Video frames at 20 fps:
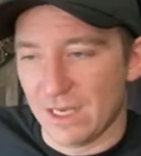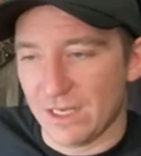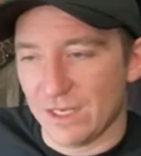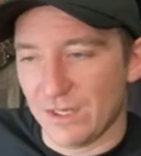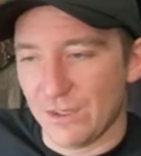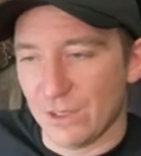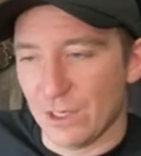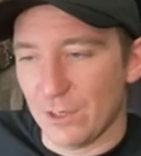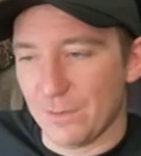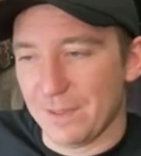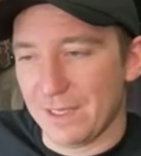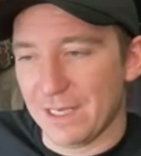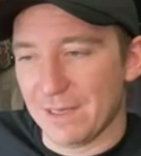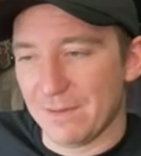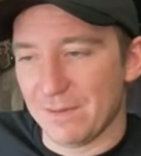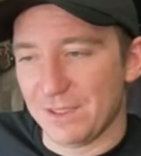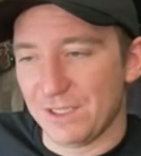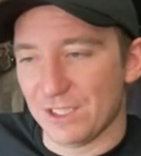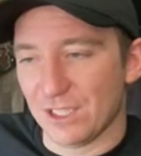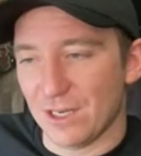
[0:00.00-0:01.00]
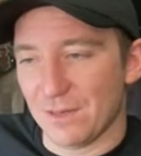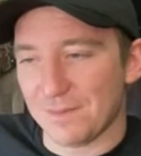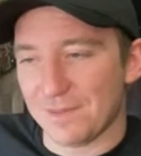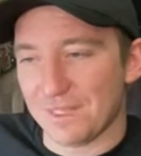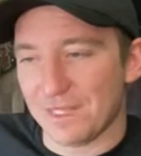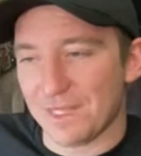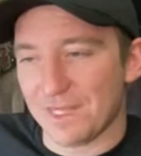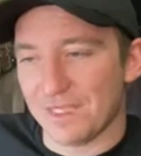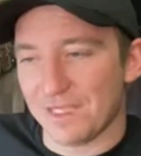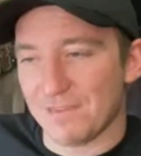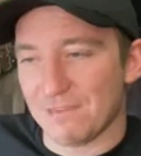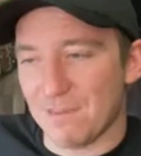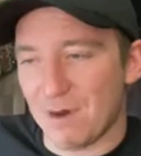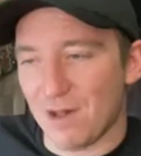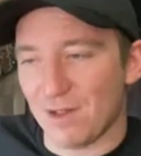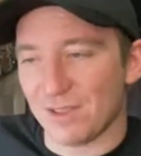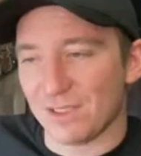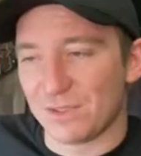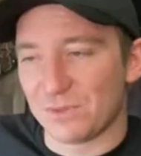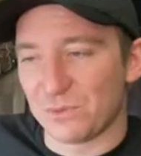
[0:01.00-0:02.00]
You helped me hit jumps and
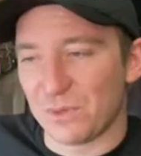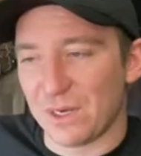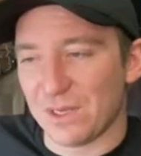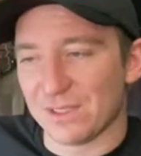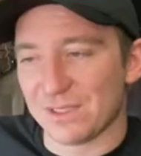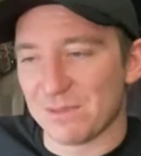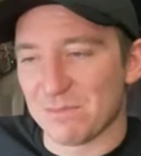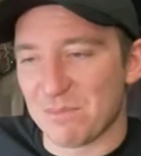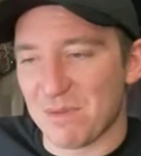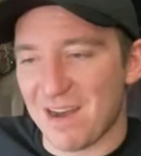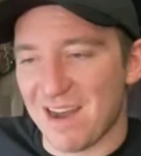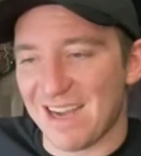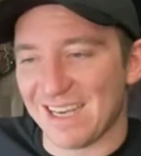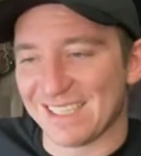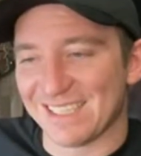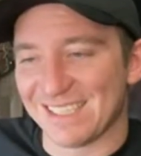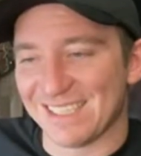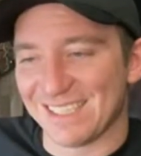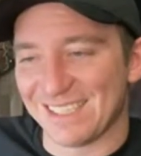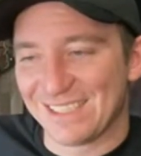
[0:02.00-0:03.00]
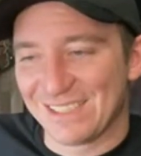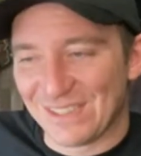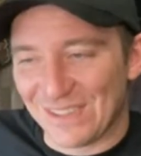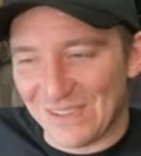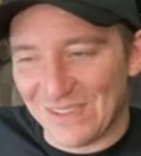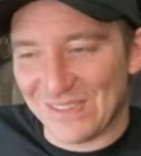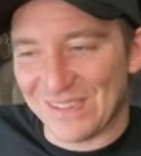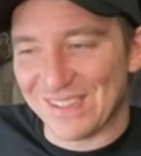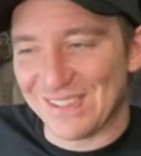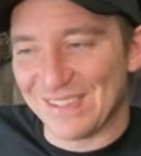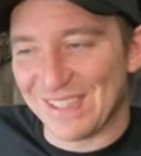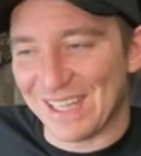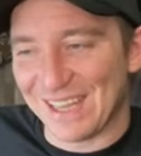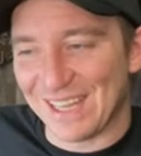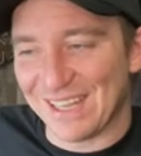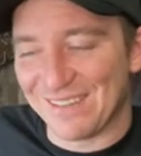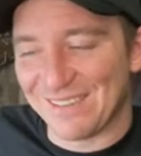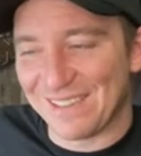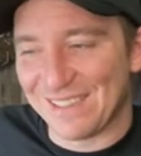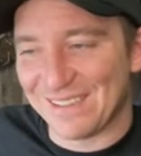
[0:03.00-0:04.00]
demolish rails and boxes. Colton, dude, I
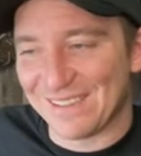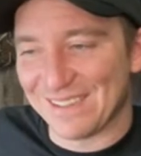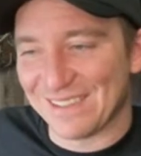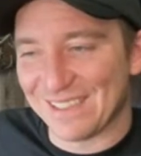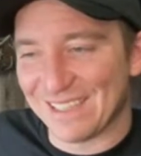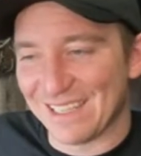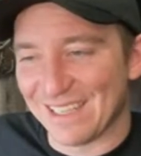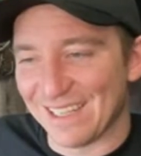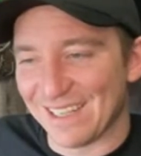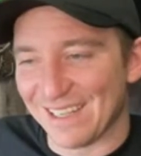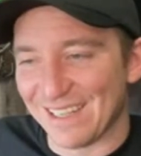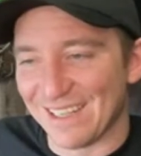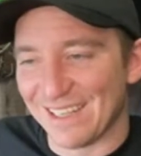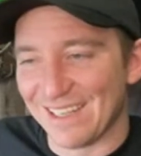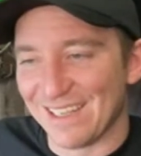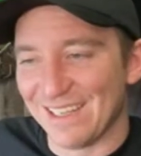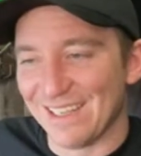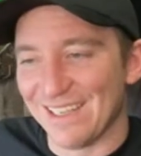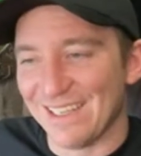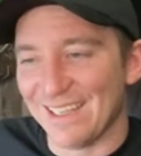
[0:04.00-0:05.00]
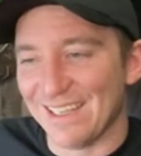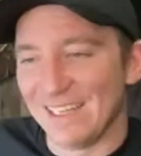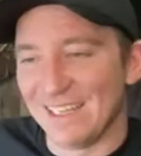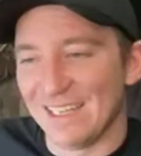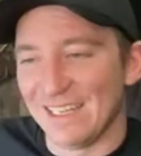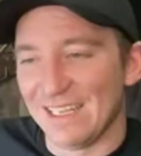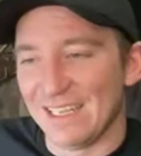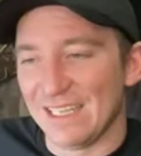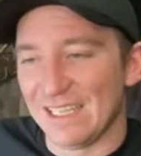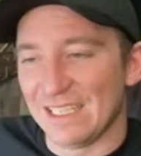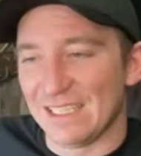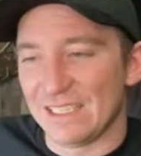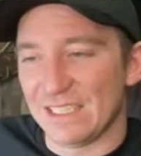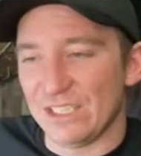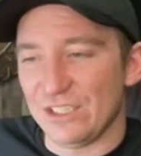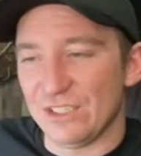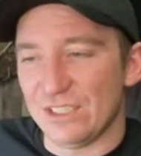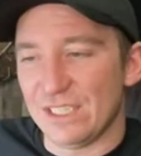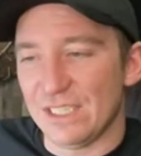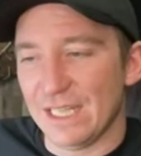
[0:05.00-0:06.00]
love hearing that. Did
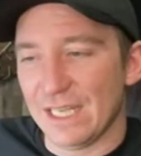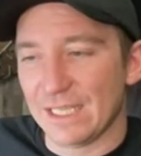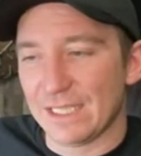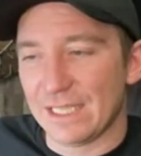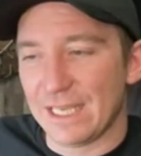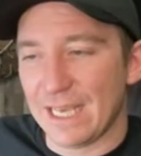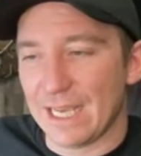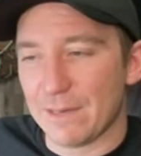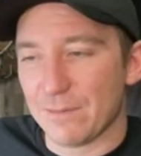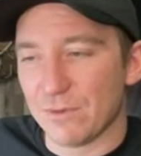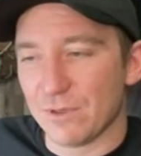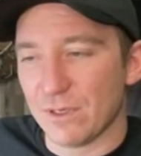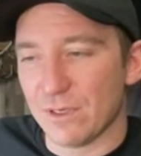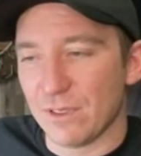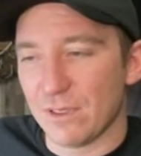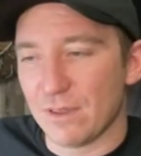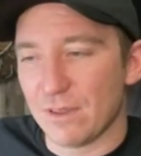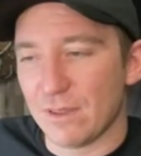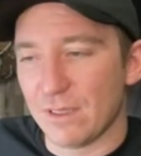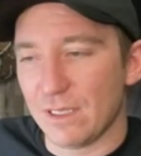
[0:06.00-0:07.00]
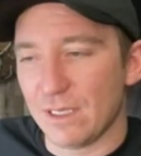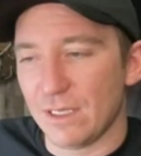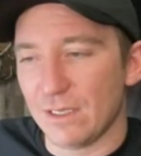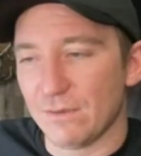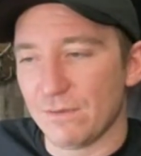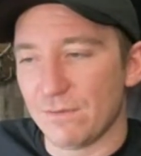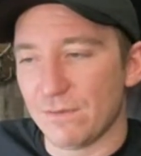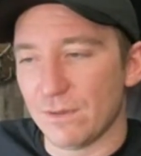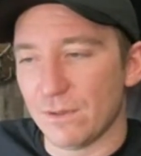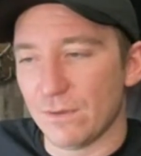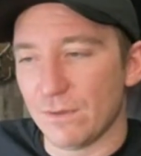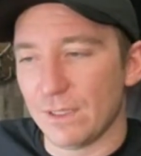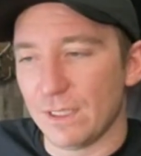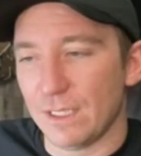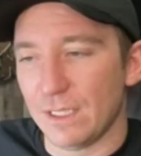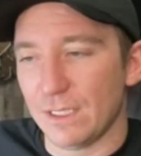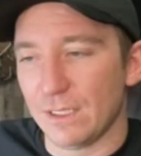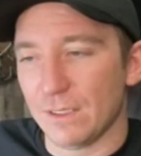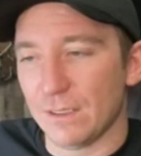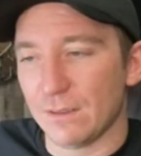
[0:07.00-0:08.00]
you see that camera thing
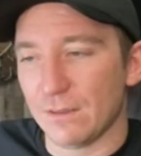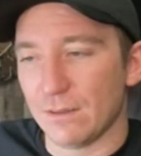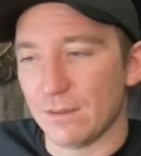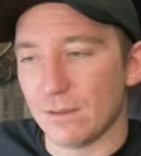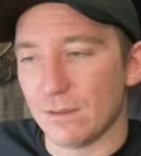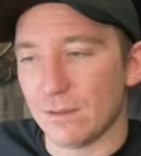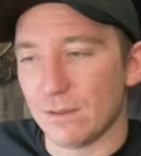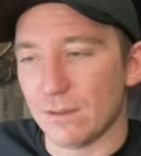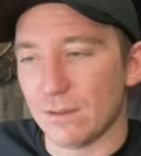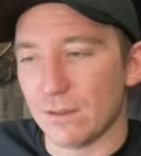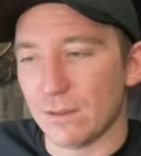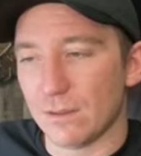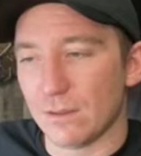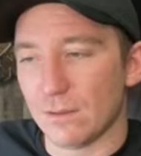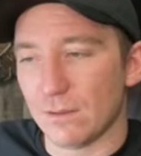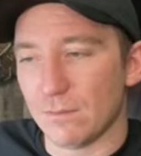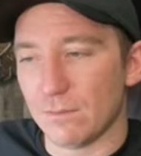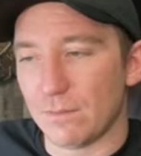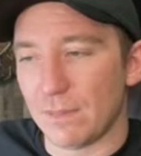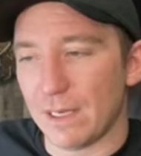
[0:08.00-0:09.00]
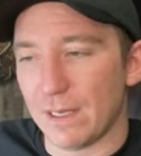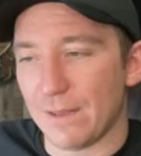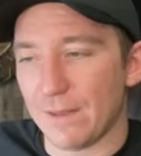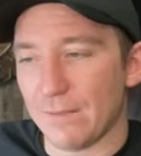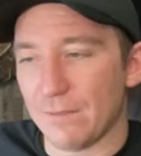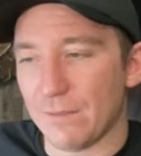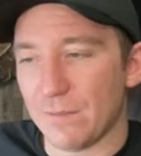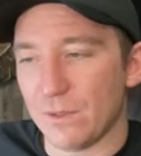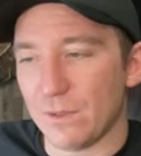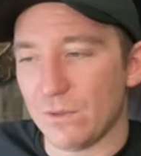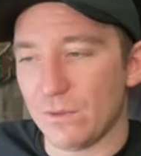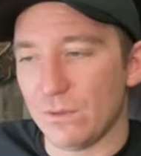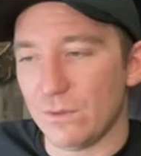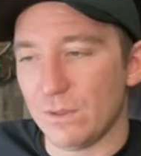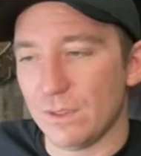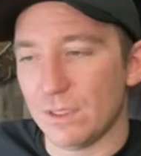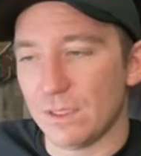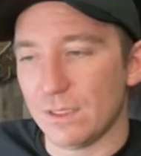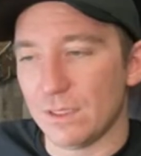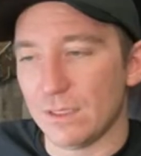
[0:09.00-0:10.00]
floating by the moon
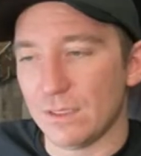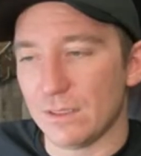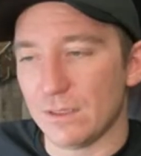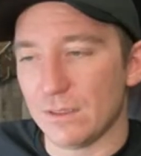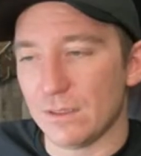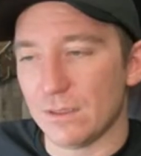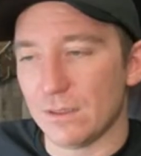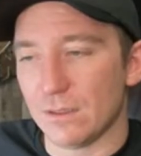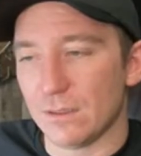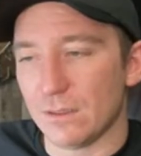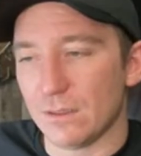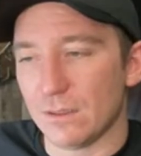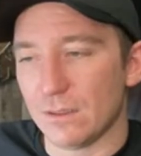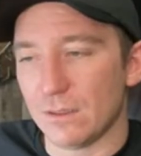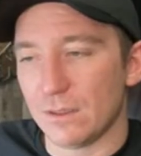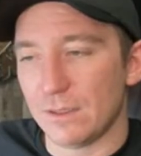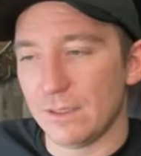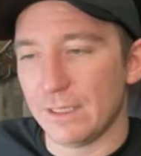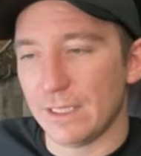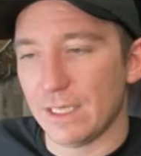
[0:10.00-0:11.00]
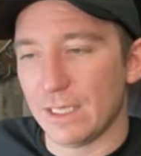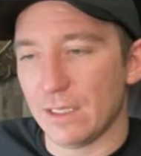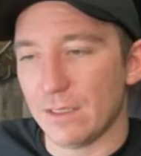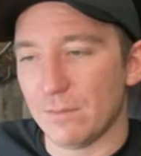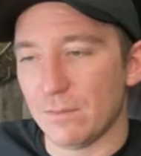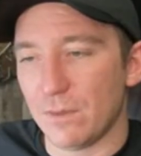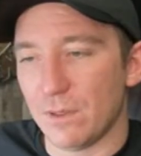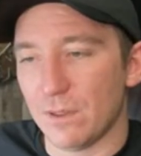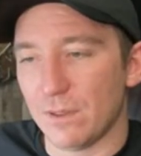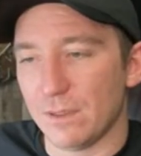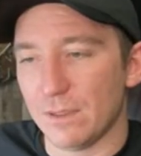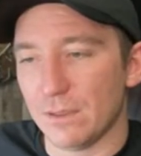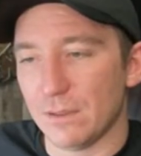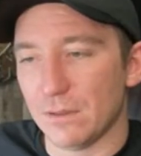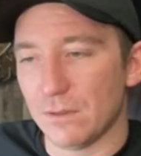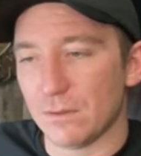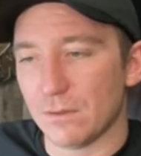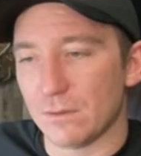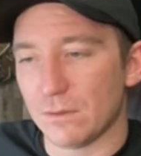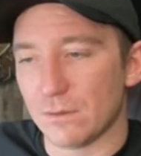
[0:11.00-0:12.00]
yet, Molly? Oh,
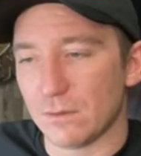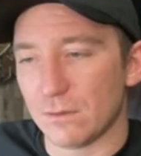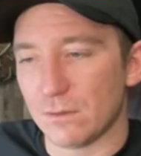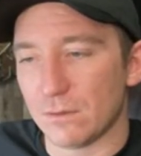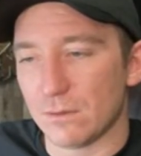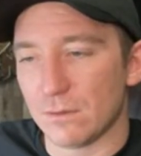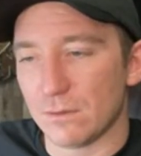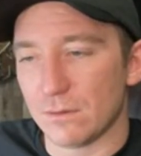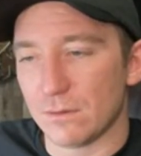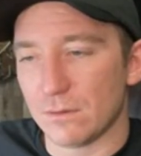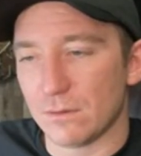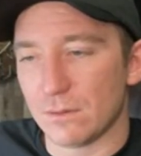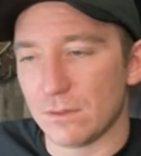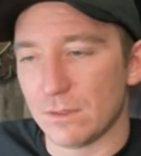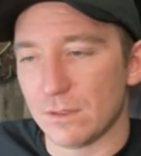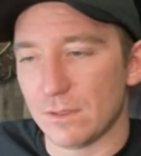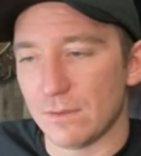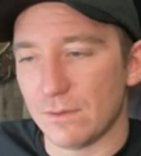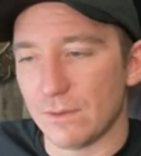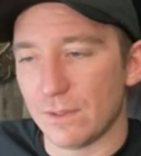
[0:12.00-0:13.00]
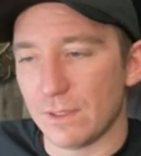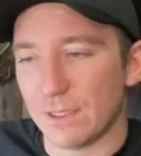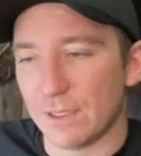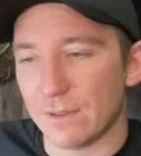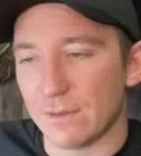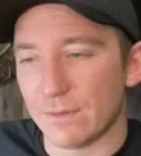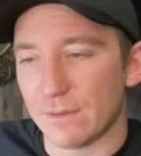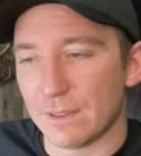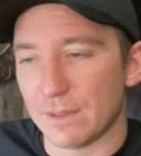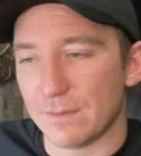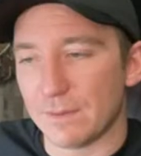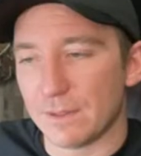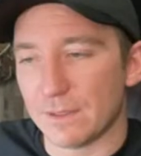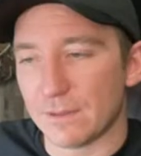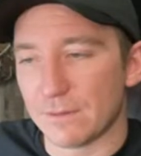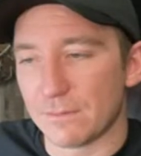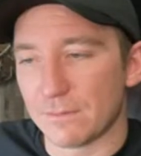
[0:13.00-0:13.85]
no idea what that means.